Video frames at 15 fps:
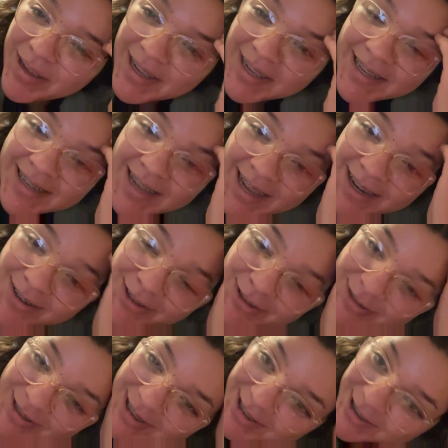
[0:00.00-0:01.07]
and I don't know
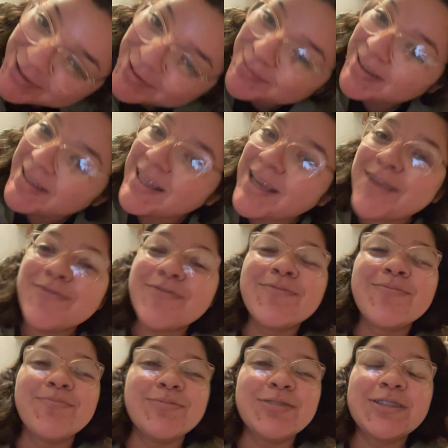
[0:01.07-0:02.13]
what to do with my life.
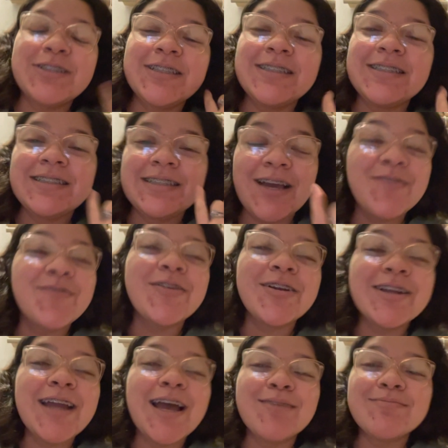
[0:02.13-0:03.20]
She's down for a
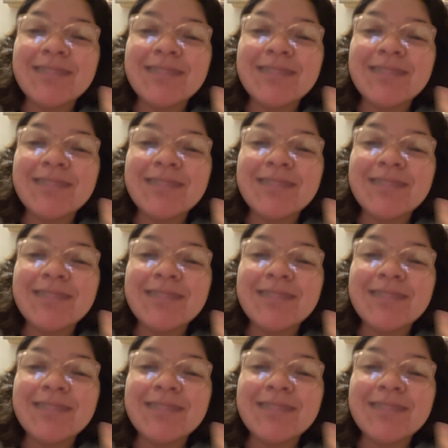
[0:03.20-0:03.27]
nap.